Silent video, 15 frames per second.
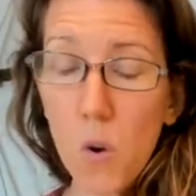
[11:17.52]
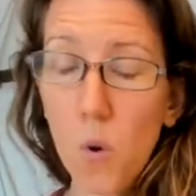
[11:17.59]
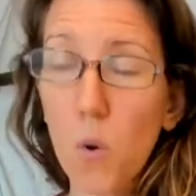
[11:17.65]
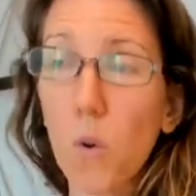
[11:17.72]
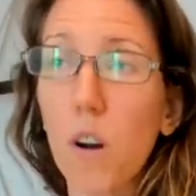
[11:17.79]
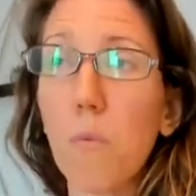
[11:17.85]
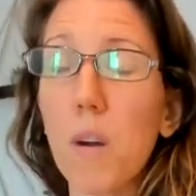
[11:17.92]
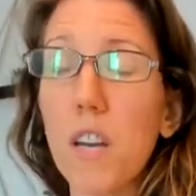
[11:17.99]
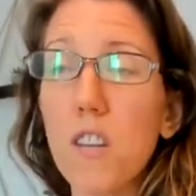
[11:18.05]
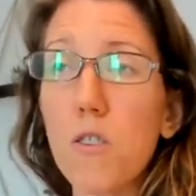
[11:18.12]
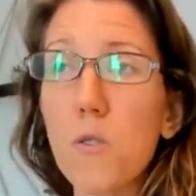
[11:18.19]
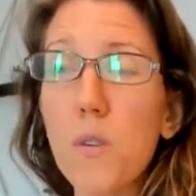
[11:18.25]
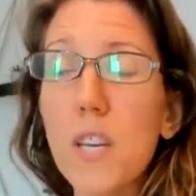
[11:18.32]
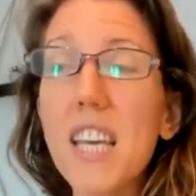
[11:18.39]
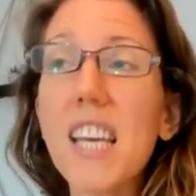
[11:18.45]
Or when you
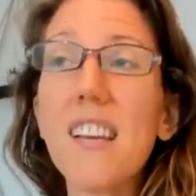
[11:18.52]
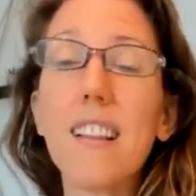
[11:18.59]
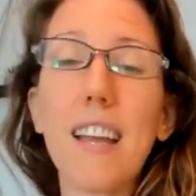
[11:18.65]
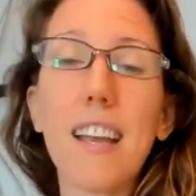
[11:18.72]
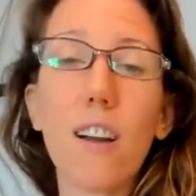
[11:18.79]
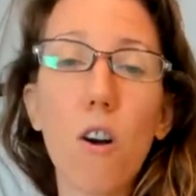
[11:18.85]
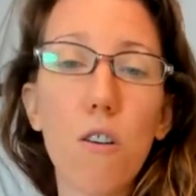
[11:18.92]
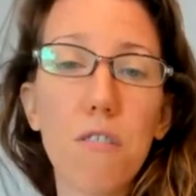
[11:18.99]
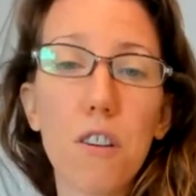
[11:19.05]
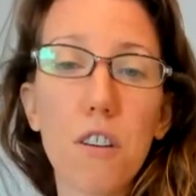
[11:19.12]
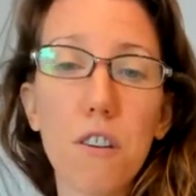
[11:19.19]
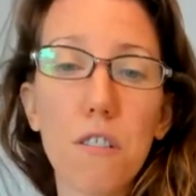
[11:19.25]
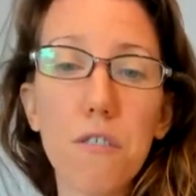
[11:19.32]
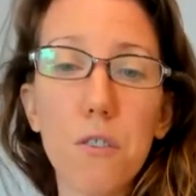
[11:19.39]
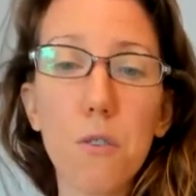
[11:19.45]
do healing over
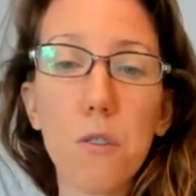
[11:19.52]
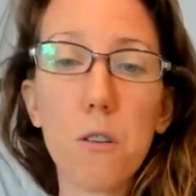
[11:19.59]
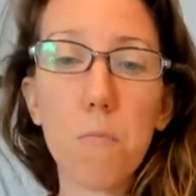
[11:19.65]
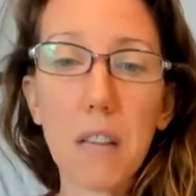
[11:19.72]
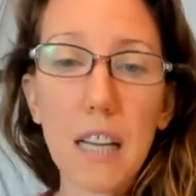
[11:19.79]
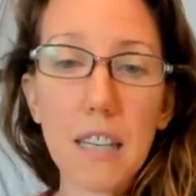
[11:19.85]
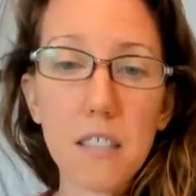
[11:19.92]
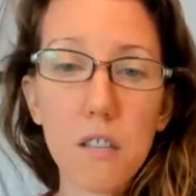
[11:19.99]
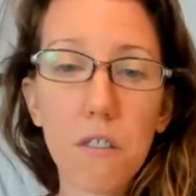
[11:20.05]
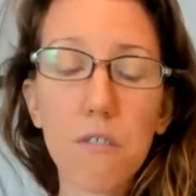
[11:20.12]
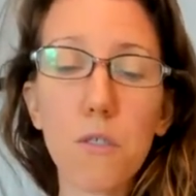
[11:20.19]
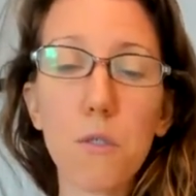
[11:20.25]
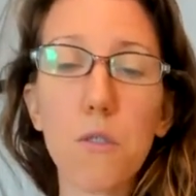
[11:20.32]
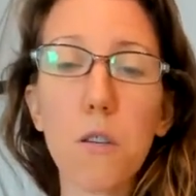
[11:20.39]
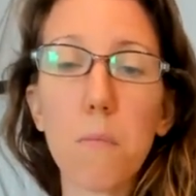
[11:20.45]
your food, you bless your
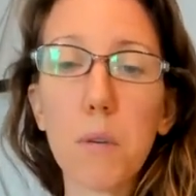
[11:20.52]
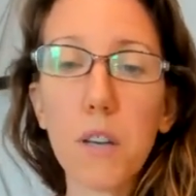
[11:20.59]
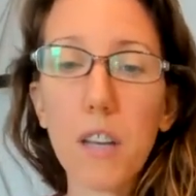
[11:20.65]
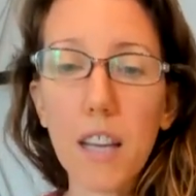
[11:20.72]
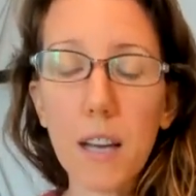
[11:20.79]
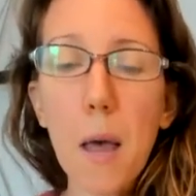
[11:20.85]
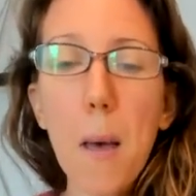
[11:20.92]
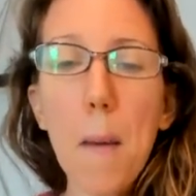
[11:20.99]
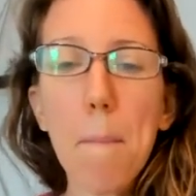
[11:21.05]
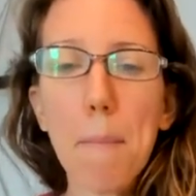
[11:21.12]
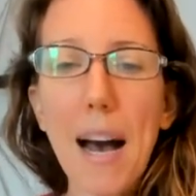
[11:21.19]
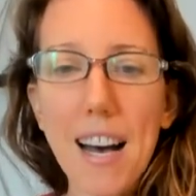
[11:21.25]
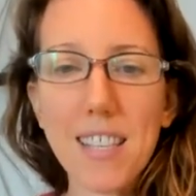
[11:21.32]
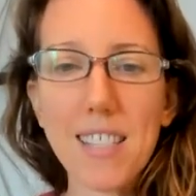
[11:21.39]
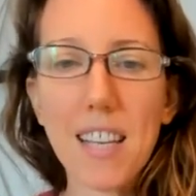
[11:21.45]
food, you're putting
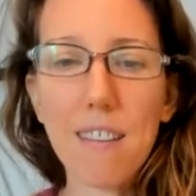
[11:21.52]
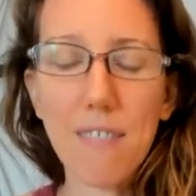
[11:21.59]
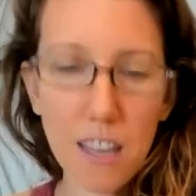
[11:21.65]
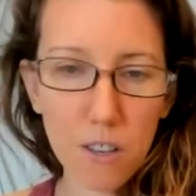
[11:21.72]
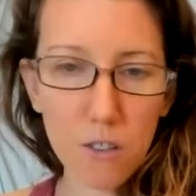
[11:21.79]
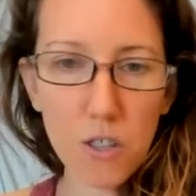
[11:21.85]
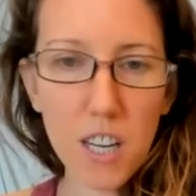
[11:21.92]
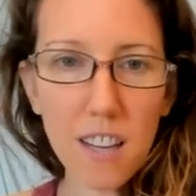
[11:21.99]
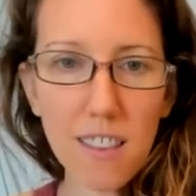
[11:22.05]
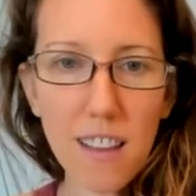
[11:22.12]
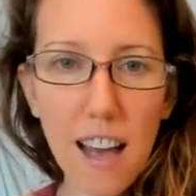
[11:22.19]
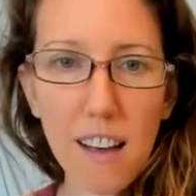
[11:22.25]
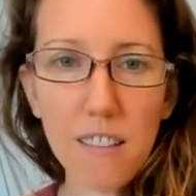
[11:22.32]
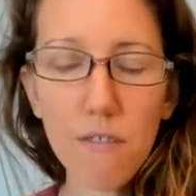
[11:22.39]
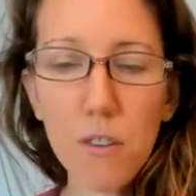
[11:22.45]
positive energy in
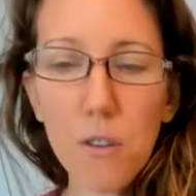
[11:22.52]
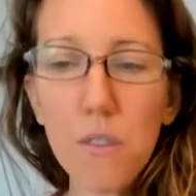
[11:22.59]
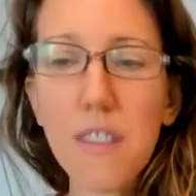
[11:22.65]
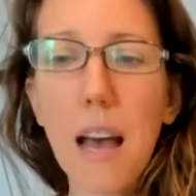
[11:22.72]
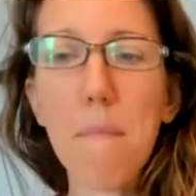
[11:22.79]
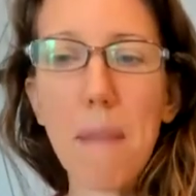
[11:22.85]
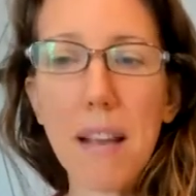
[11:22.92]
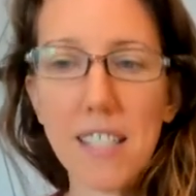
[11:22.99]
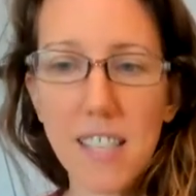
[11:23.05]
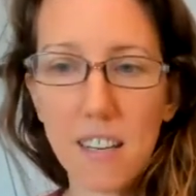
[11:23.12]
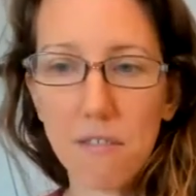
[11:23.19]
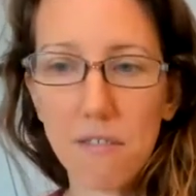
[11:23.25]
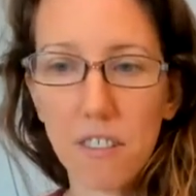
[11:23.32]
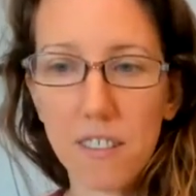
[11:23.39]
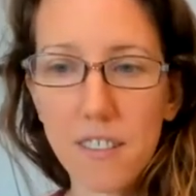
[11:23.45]
that food, that makes a
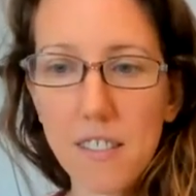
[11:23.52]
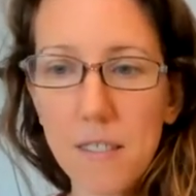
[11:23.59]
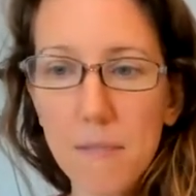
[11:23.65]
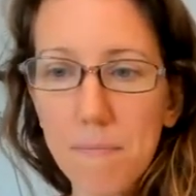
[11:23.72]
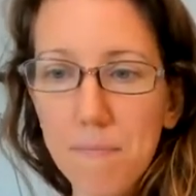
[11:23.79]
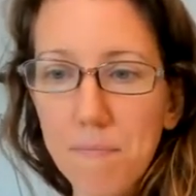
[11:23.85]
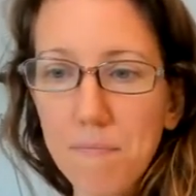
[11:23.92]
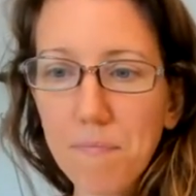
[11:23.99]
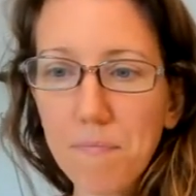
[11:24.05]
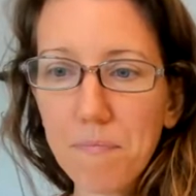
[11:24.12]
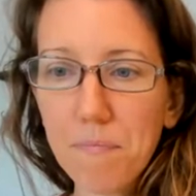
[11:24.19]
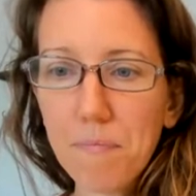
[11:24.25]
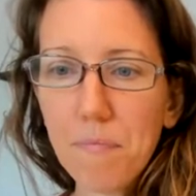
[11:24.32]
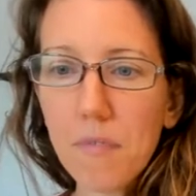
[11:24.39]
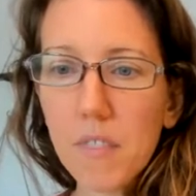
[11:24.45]
difference.
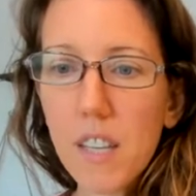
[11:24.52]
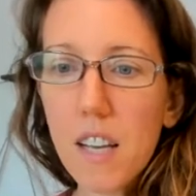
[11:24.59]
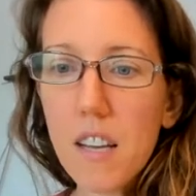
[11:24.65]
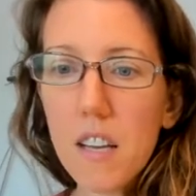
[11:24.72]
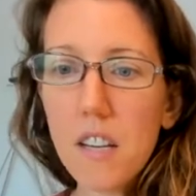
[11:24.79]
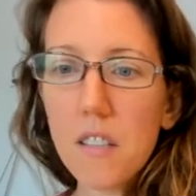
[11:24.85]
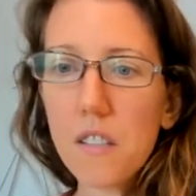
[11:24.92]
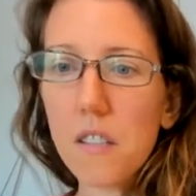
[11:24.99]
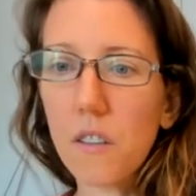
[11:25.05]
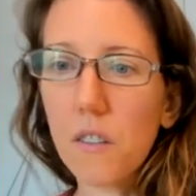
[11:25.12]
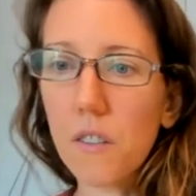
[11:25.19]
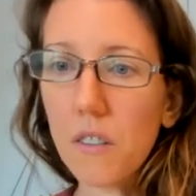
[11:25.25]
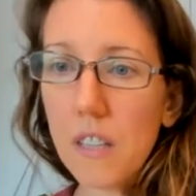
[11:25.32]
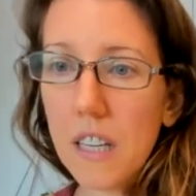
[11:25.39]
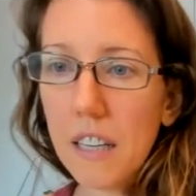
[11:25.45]

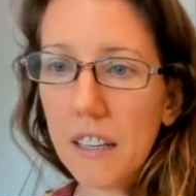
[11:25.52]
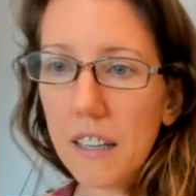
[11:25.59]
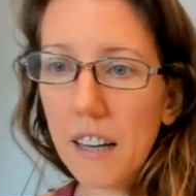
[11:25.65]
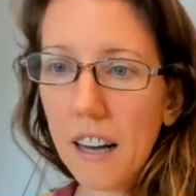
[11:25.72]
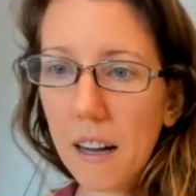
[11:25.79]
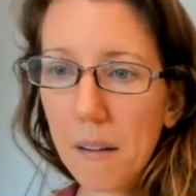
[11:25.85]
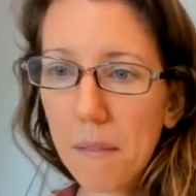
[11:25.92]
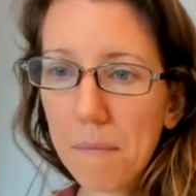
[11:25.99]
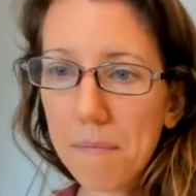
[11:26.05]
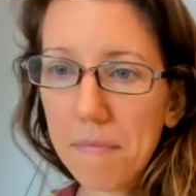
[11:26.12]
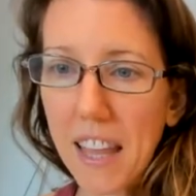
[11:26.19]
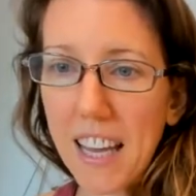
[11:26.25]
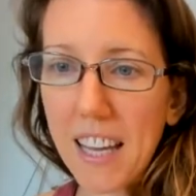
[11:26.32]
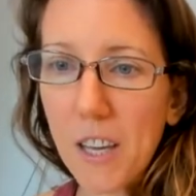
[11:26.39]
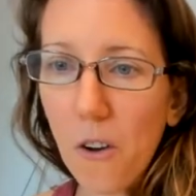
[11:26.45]
So
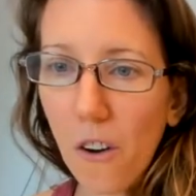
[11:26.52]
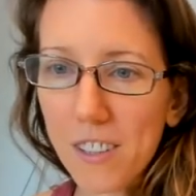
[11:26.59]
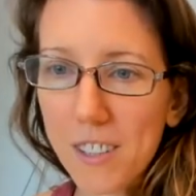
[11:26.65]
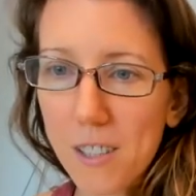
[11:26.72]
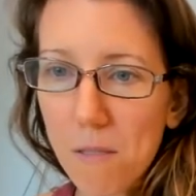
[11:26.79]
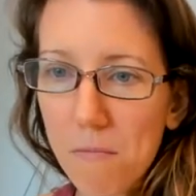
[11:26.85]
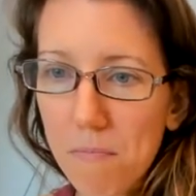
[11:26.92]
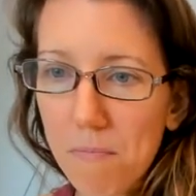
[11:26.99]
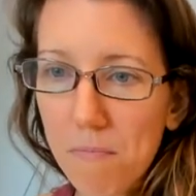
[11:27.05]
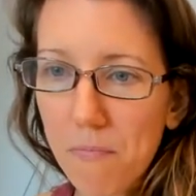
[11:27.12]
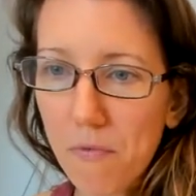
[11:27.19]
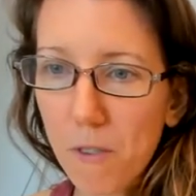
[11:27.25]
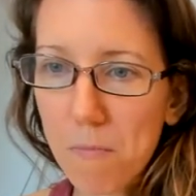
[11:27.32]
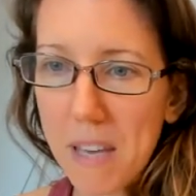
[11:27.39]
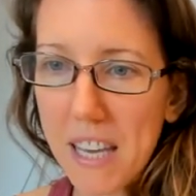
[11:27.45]
thank you also
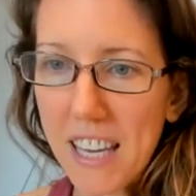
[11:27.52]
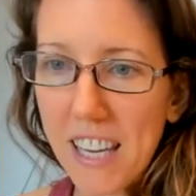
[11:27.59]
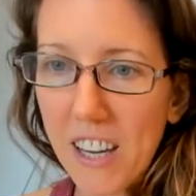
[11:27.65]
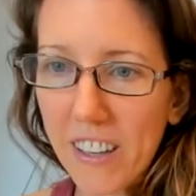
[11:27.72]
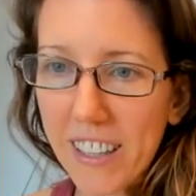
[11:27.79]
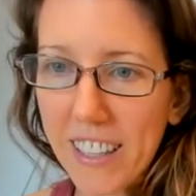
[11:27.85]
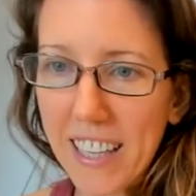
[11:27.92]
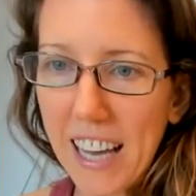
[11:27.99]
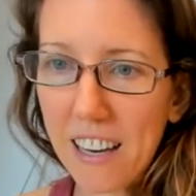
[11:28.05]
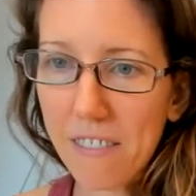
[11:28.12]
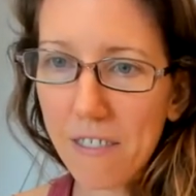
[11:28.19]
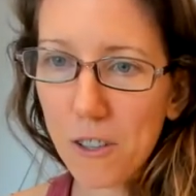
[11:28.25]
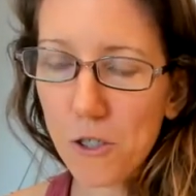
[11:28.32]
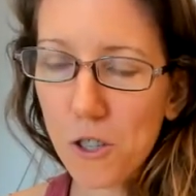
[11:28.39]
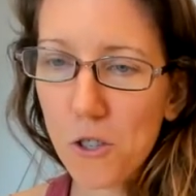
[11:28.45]
for being here again.
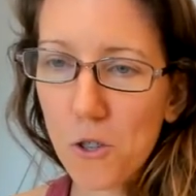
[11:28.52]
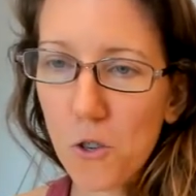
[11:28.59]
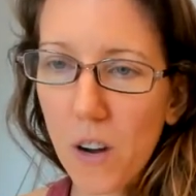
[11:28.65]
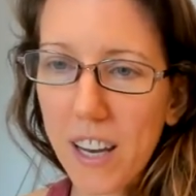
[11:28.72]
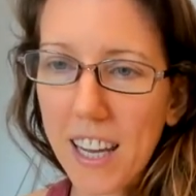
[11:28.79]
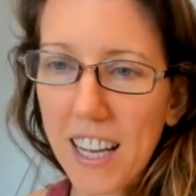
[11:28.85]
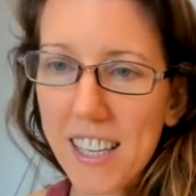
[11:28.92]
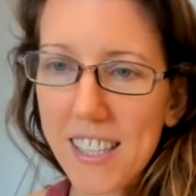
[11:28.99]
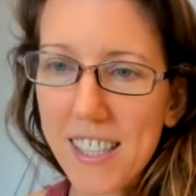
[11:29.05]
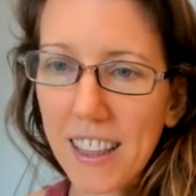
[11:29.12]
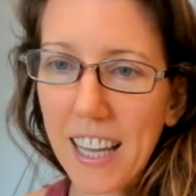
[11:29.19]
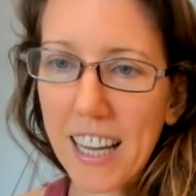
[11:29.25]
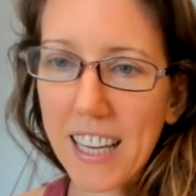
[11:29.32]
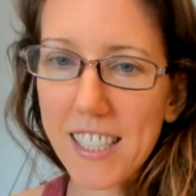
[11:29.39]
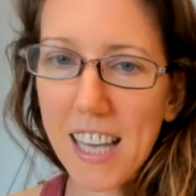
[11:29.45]
If you're just joining us
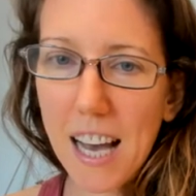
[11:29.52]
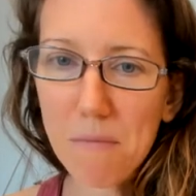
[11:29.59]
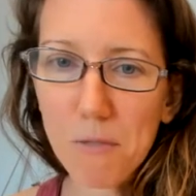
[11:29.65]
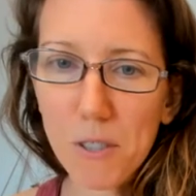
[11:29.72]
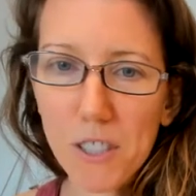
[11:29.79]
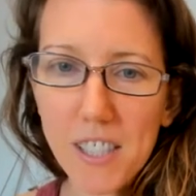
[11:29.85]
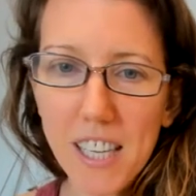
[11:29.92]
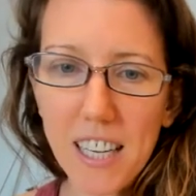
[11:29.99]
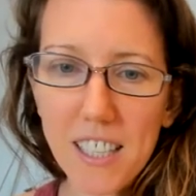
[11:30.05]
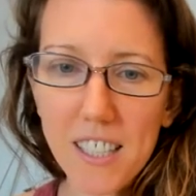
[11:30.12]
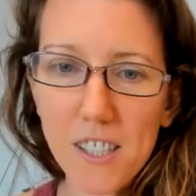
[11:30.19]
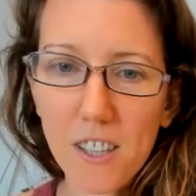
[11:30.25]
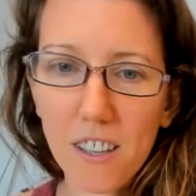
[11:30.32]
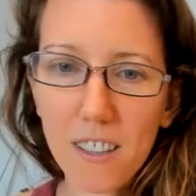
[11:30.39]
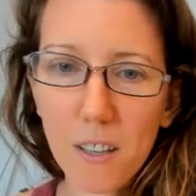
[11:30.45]
late, I'm just getting
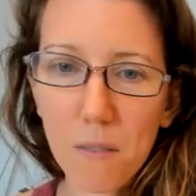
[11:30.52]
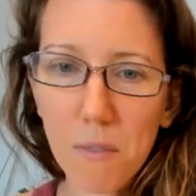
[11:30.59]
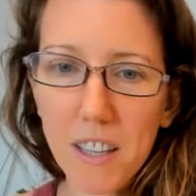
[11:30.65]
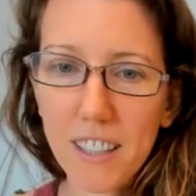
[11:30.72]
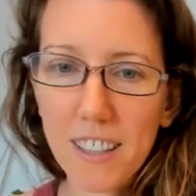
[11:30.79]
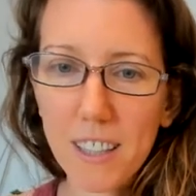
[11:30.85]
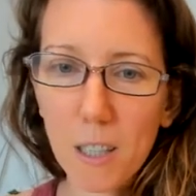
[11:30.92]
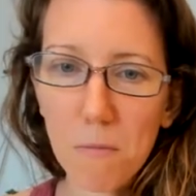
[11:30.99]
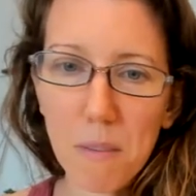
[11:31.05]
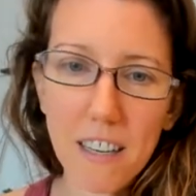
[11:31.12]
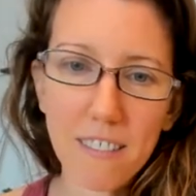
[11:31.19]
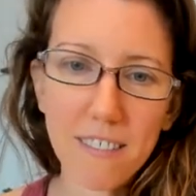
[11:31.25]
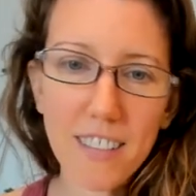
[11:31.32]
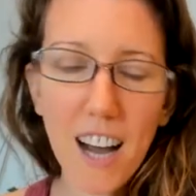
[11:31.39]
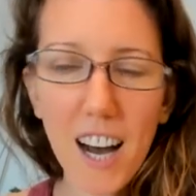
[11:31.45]
started with a little bit
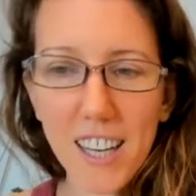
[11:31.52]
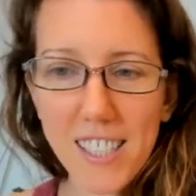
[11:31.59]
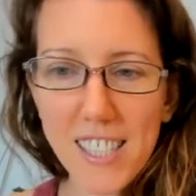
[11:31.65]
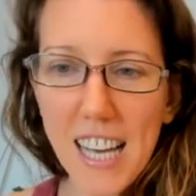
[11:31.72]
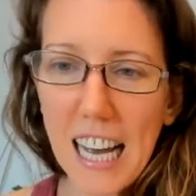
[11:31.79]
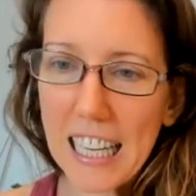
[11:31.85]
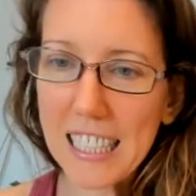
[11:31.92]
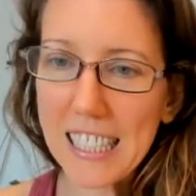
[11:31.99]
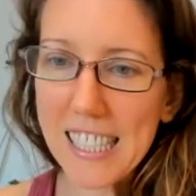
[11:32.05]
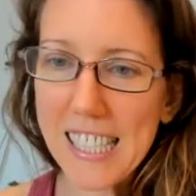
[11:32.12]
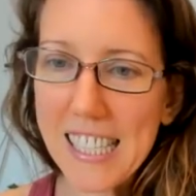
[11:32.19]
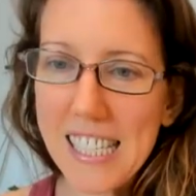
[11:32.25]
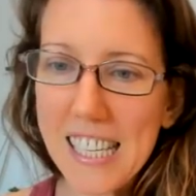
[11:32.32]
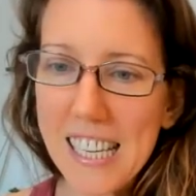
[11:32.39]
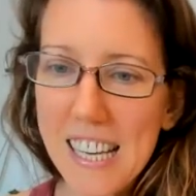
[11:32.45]
of
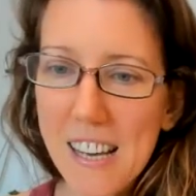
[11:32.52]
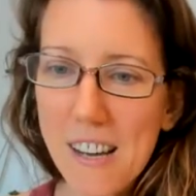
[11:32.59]
context